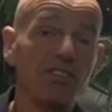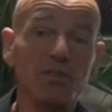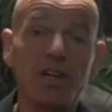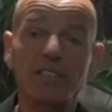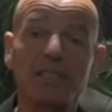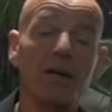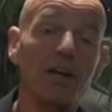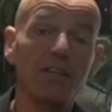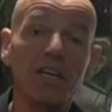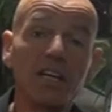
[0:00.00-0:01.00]
So that's
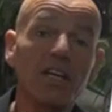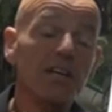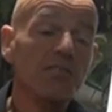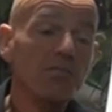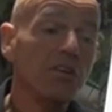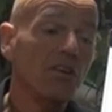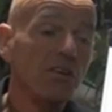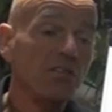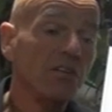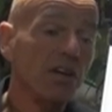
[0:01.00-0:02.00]
about, you
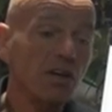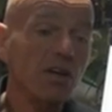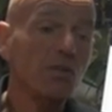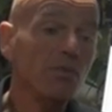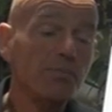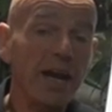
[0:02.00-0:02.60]
know, a good